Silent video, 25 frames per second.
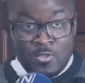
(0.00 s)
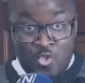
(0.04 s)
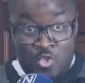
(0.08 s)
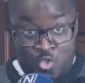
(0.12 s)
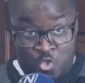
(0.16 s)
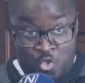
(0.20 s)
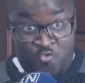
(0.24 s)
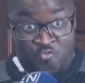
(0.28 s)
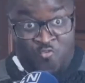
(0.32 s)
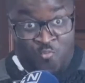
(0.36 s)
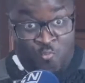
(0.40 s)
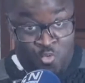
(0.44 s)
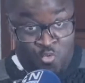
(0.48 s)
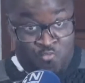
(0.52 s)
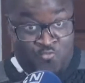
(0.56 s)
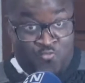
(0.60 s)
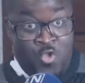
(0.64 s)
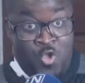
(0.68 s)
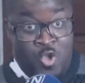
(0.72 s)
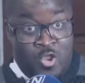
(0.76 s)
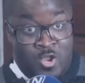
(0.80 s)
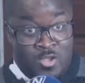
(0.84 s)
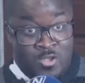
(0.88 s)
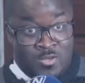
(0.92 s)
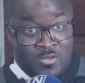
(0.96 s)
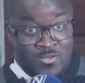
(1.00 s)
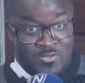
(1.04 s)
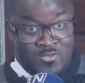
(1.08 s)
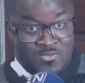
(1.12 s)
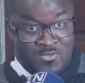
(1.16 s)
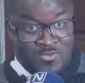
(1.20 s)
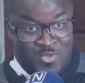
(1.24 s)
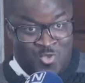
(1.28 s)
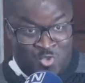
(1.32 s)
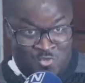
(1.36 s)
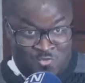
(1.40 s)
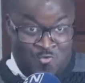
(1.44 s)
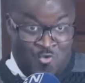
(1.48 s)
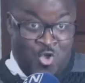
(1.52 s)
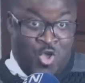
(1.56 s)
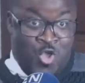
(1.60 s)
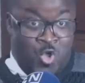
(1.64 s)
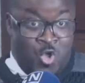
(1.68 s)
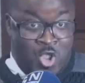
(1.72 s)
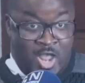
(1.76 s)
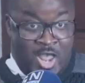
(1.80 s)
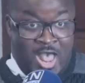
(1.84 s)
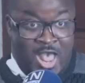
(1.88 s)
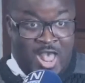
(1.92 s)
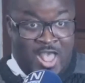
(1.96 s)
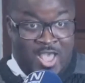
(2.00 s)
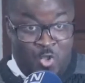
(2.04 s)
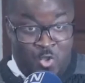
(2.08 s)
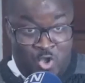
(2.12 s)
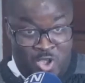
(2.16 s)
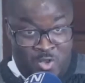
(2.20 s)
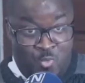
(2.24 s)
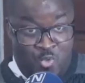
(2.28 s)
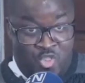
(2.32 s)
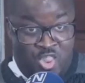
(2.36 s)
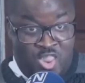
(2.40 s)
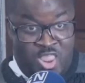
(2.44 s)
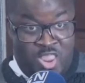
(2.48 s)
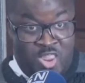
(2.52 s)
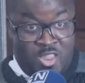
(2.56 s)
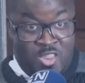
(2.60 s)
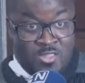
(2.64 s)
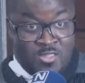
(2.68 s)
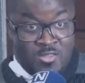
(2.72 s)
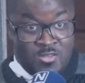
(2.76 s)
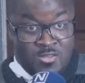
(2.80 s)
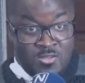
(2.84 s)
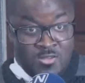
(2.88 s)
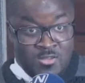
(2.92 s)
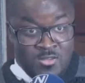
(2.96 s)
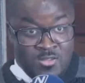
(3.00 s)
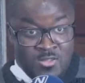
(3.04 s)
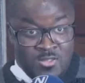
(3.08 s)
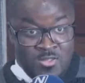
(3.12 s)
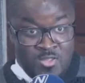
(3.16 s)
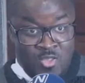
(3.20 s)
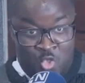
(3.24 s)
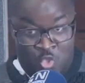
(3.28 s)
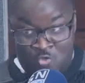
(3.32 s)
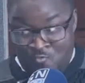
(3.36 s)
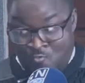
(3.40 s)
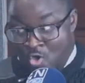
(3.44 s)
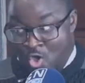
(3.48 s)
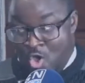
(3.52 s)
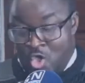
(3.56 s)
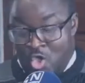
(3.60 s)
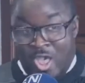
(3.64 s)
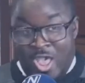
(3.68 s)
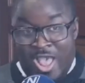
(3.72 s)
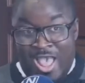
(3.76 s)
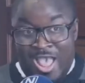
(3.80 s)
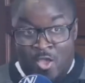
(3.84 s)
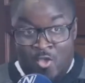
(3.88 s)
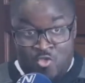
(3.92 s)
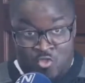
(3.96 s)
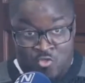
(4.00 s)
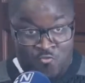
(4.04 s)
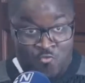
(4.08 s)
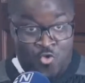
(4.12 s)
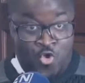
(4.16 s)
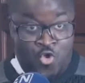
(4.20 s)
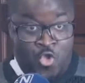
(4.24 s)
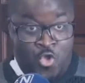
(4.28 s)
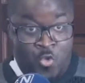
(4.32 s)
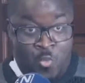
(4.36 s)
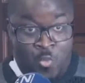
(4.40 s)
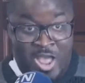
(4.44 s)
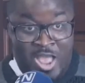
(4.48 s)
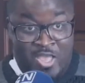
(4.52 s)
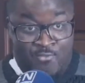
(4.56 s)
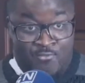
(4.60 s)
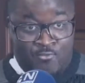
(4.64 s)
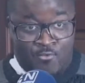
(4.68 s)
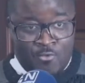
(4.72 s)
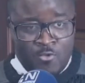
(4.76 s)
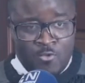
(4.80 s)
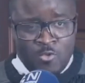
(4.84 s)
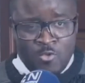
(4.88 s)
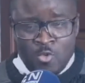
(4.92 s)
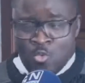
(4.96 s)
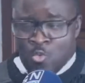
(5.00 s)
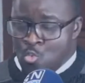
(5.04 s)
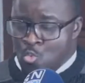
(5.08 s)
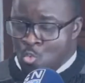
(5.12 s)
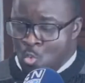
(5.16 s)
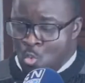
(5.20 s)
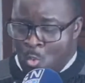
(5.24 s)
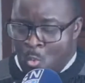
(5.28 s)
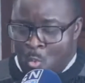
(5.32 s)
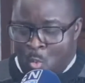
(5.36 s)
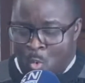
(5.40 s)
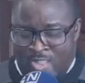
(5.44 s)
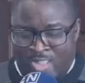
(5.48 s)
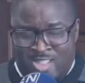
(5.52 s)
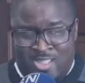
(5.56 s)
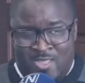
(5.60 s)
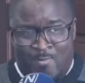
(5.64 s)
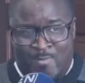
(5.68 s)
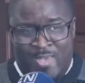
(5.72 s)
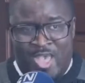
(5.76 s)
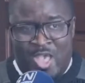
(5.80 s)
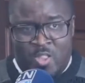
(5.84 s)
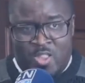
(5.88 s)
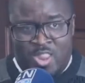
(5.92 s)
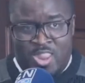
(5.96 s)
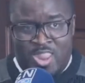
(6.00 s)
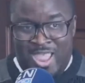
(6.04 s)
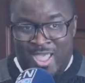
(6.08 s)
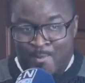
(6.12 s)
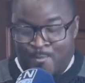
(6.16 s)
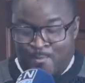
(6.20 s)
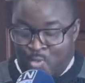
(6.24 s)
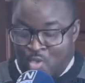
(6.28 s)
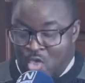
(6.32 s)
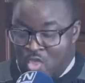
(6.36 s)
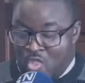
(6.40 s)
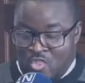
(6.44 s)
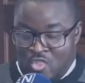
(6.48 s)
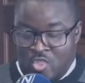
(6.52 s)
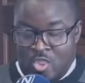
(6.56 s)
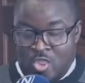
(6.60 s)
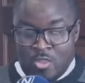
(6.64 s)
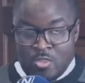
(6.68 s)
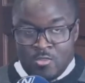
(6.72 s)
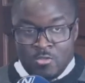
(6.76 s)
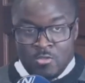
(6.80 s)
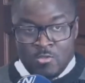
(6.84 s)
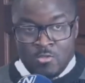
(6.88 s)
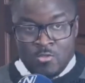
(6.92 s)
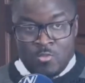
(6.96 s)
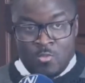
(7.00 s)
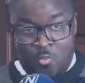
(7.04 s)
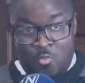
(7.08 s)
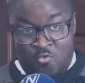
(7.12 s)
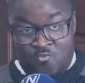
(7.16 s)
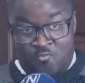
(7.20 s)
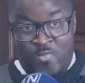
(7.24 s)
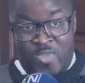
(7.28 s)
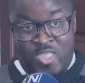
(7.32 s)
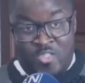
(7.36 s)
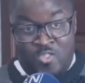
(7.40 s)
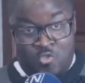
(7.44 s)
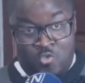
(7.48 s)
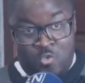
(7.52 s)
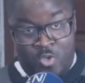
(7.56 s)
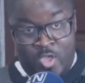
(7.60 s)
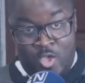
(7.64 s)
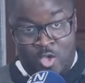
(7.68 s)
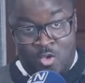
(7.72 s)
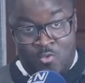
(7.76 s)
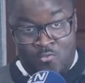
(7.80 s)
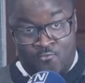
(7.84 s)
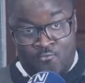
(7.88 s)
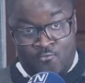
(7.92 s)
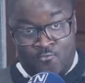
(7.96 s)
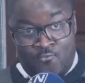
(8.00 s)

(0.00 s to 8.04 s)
You've moved on. You've got your car, your limousine. You've got your house, you've got your wife. What about that person with mental health?